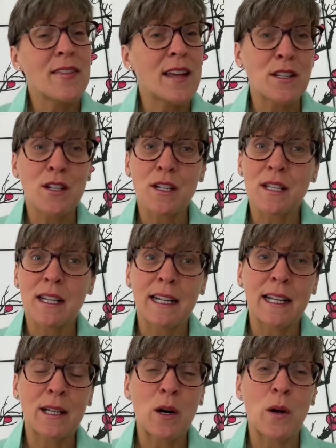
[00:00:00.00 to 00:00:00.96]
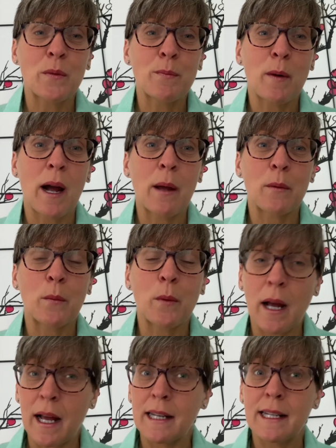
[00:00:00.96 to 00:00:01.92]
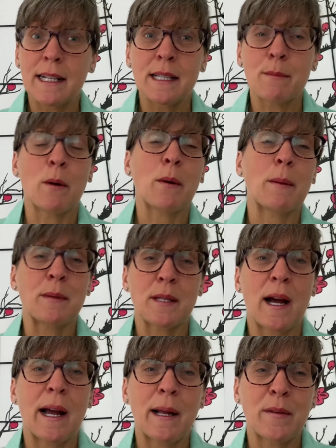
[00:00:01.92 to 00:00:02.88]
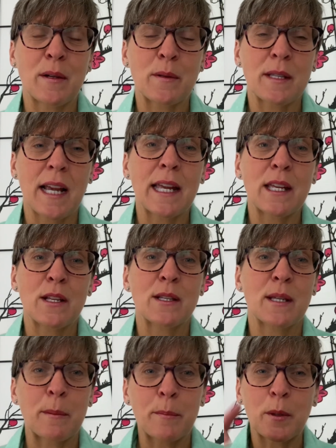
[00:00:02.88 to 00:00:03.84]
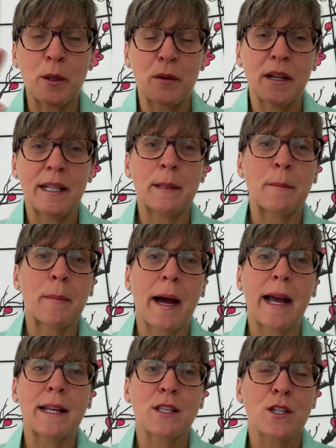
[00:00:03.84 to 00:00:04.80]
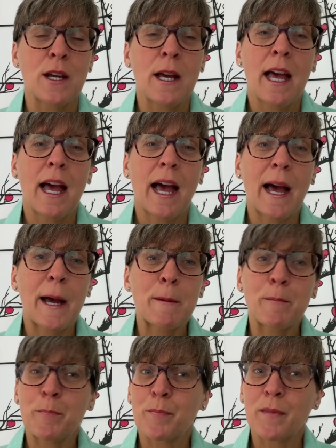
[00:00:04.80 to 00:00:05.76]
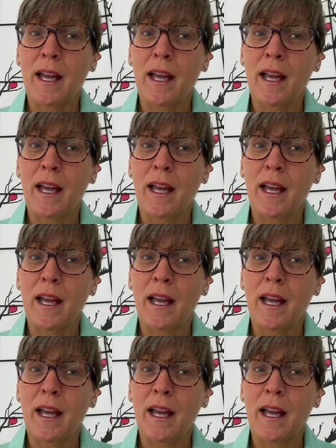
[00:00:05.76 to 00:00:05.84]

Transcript: then just click on my uh, link to my website and it will take you to the book a reading page um,